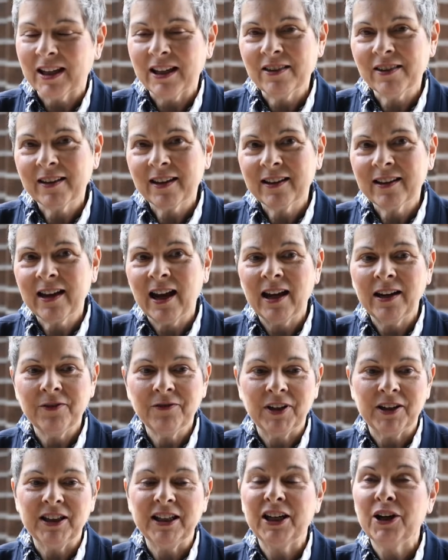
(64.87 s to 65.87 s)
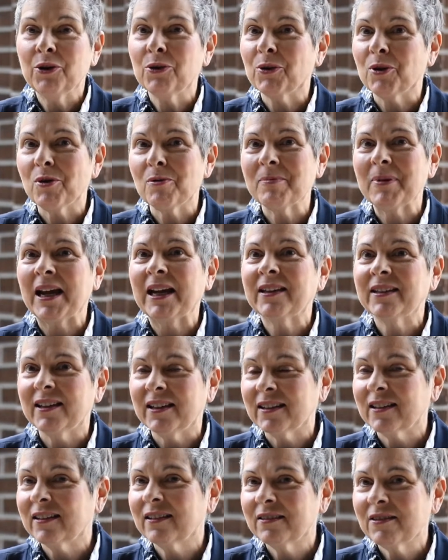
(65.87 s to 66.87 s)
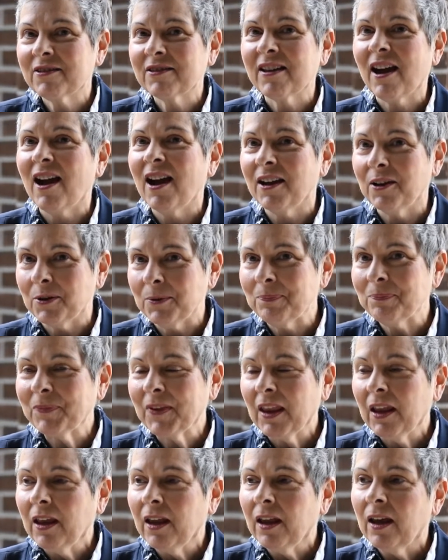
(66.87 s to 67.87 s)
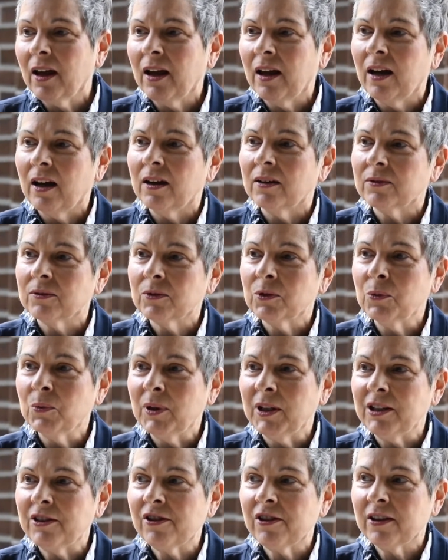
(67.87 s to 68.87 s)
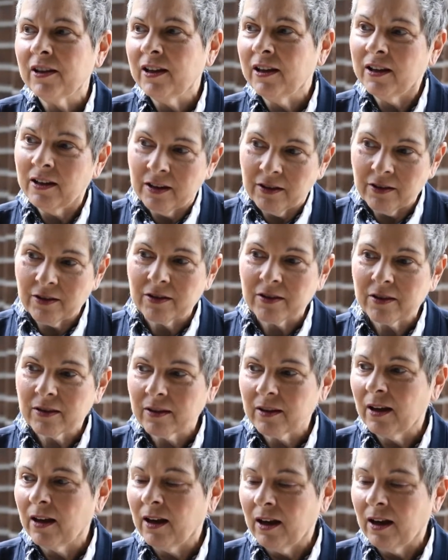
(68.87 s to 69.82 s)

It's kind of a neo-romantic style, which is